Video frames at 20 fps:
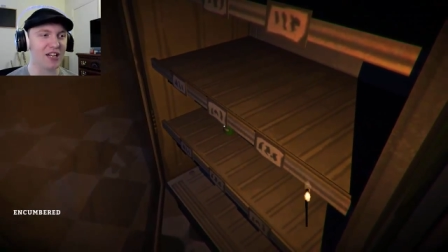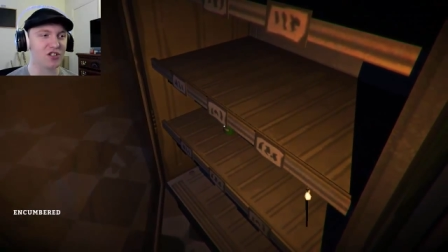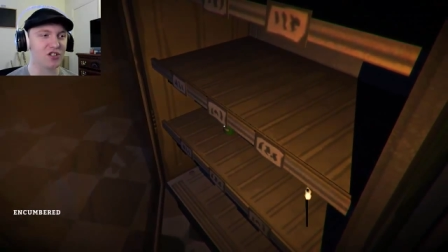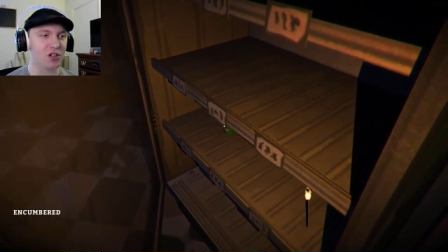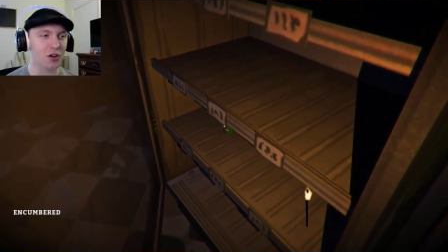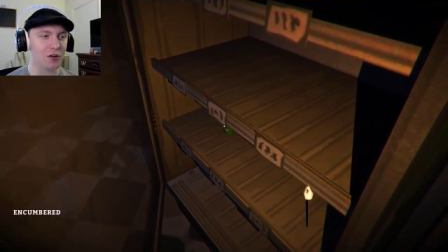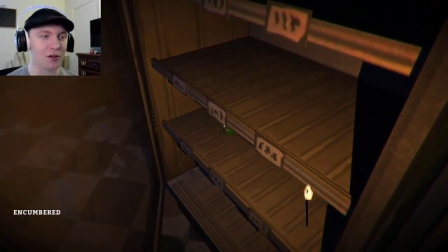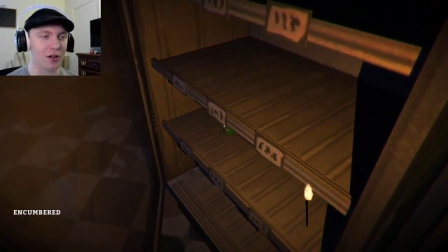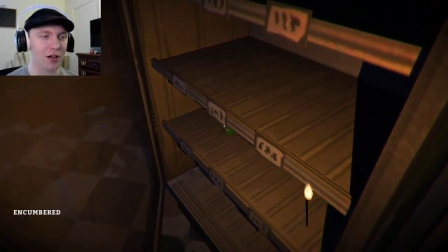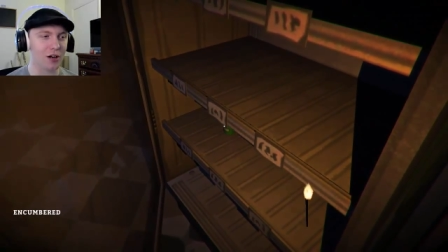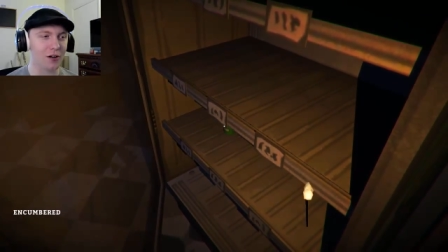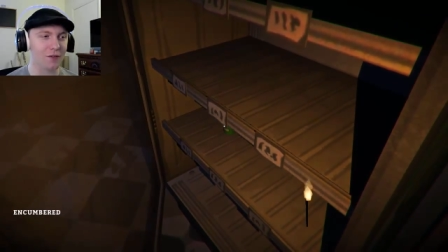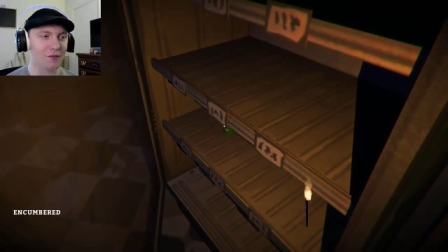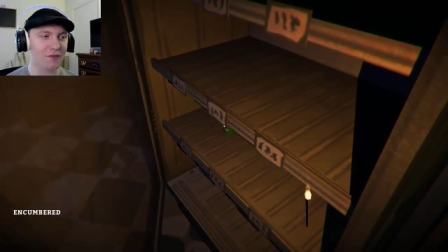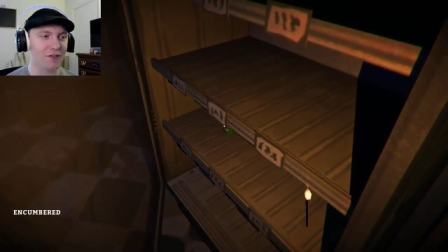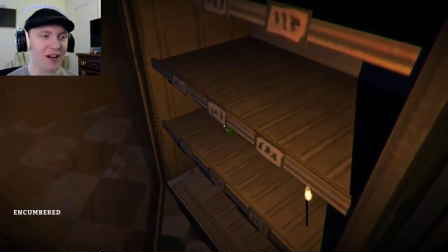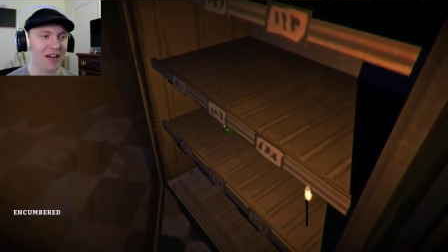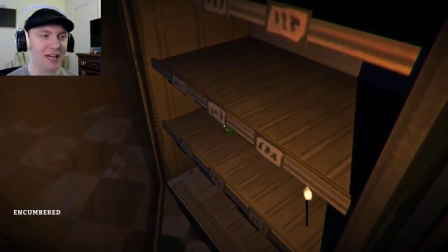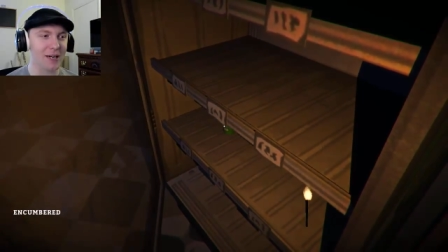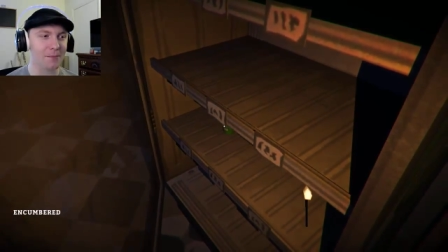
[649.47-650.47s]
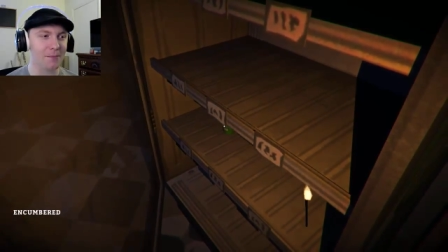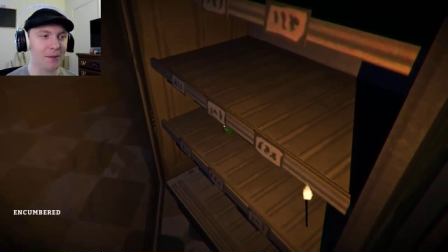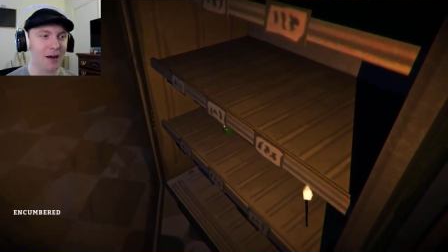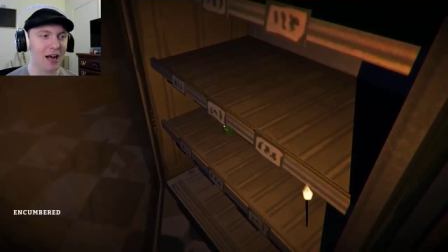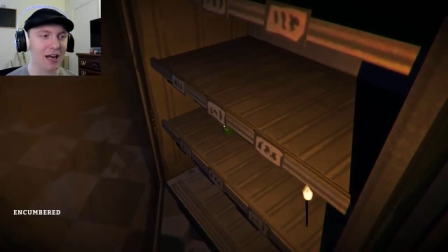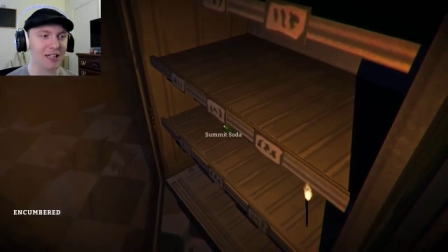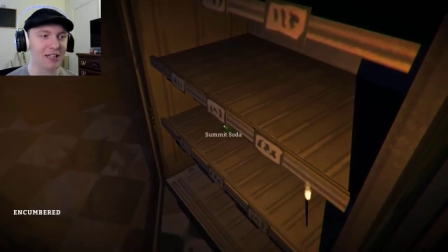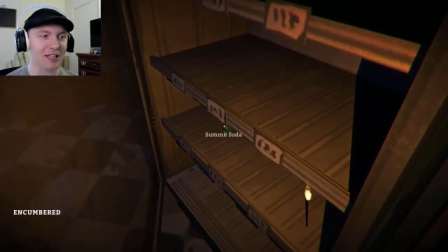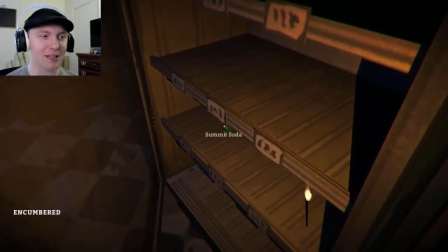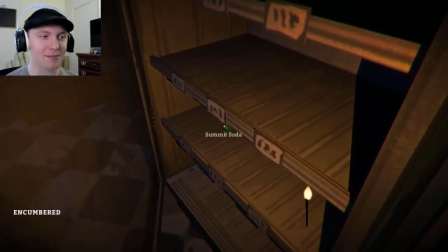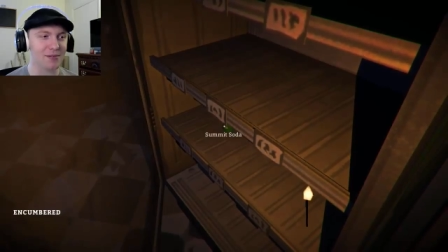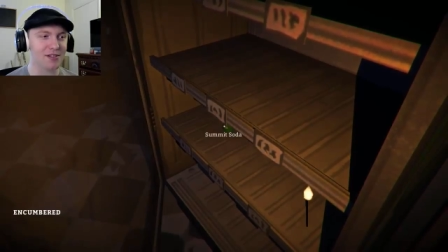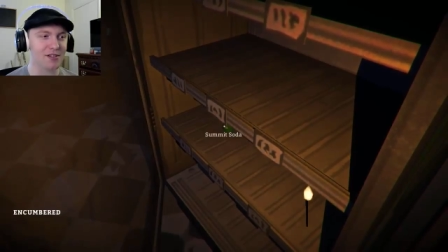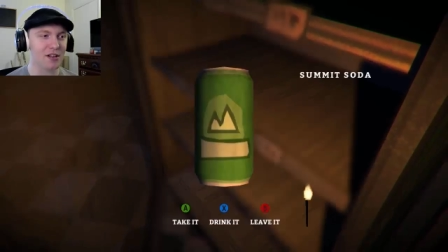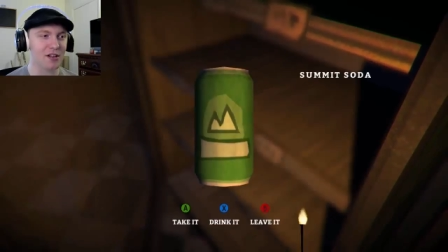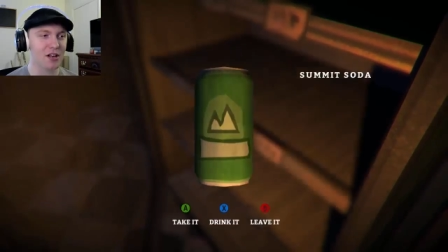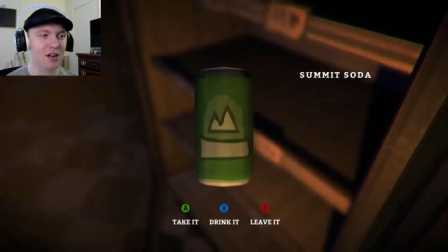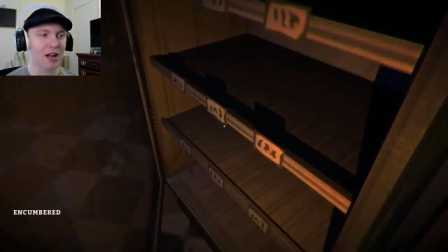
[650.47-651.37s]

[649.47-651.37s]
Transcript: a soda or fake an apocalypse.